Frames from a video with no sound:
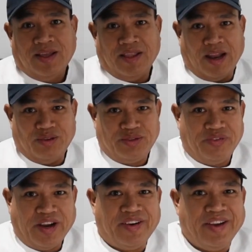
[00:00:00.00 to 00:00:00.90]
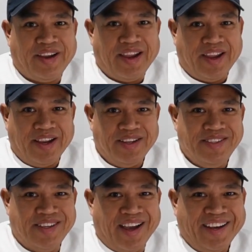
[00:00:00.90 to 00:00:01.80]
That was very
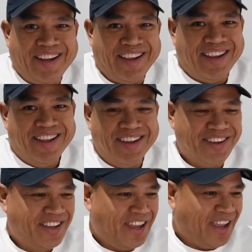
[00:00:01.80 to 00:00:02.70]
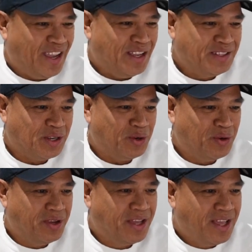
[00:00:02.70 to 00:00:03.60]
exciting. Okay,
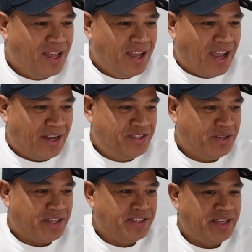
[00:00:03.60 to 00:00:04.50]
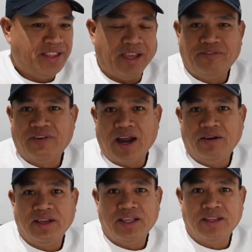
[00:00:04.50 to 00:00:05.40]
so as you can see, they
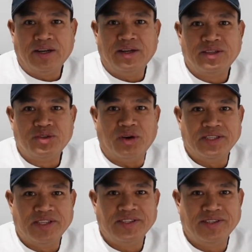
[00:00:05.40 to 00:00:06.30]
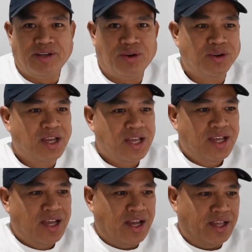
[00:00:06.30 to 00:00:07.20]
vary in their choices.
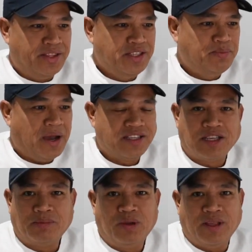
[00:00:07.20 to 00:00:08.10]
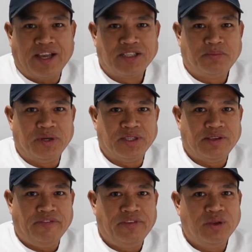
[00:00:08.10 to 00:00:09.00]
These basketball
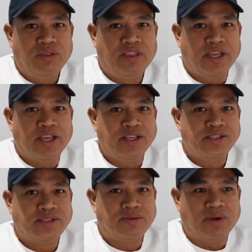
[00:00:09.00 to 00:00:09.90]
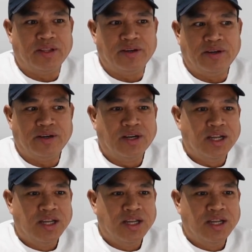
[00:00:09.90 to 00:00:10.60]
experts view things rather